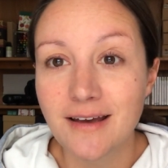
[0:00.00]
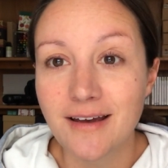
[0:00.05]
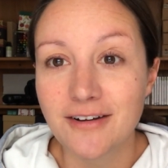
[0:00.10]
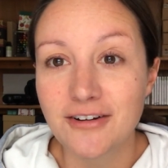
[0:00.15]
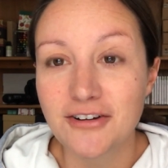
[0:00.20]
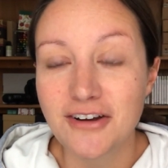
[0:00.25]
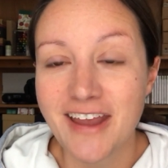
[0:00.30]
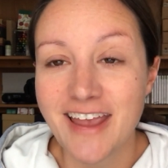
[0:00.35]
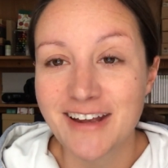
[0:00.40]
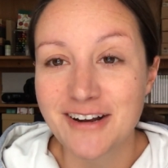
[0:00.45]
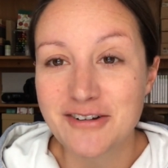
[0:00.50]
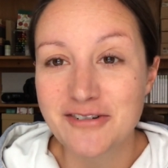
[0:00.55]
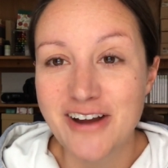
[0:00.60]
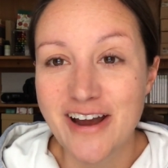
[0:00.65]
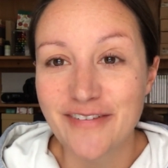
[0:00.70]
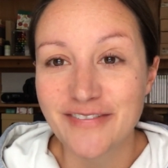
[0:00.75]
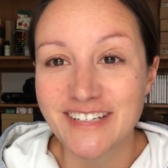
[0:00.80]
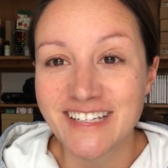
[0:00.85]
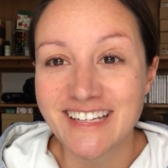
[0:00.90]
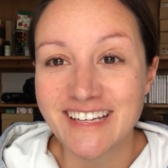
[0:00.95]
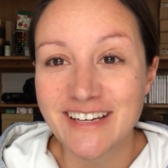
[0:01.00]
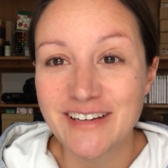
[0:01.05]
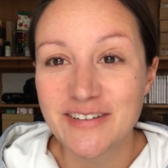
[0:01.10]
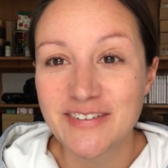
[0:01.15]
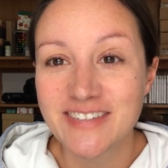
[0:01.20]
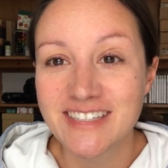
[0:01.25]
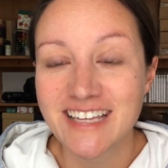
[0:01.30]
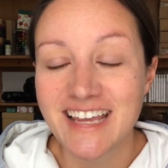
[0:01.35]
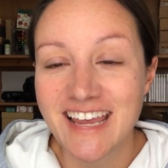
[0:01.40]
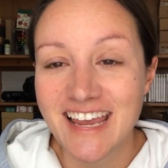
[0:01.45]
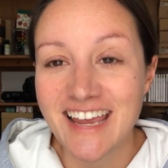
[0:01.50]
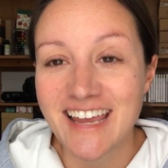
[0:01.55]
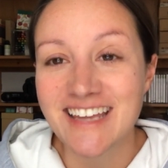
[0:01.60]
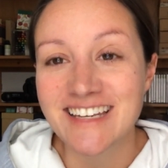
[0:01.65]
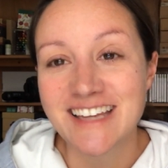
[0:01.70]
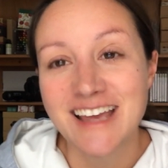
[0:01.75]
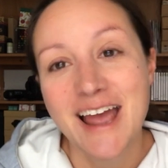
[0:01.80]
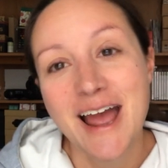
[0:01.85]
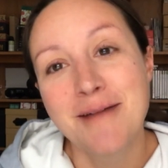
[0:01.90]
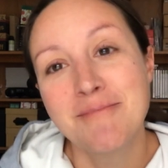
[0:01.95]
under Hannah Crafted Gifts, and
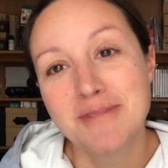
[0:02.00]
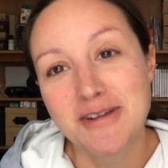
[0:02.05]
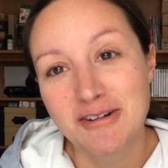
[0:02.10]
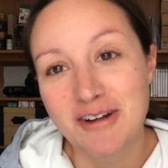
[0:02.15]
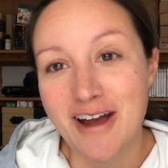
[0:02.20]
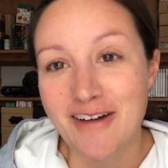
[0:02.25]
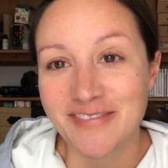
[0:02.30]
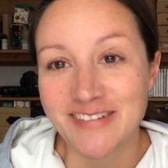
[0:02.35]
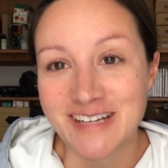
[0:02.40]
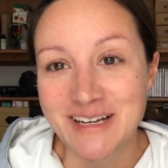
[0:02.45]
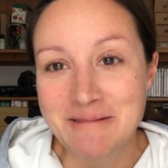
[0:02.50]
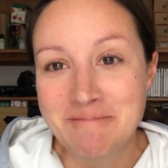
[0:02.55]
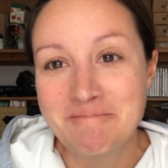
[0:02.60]
happy crafting.